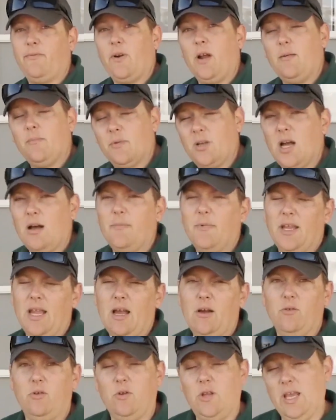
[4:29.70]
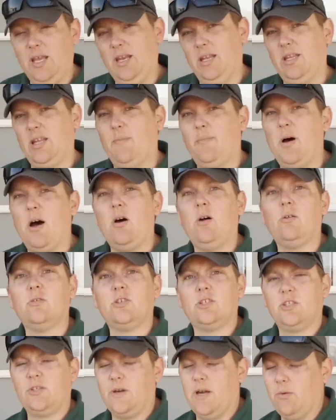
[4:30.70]
from coming out, you can't hit that pothole
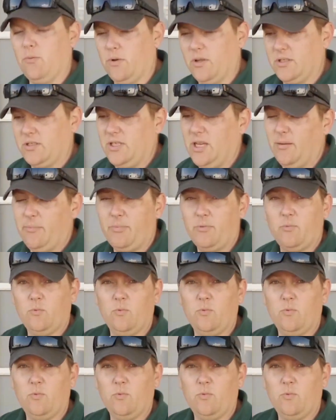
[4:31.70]
just right where the step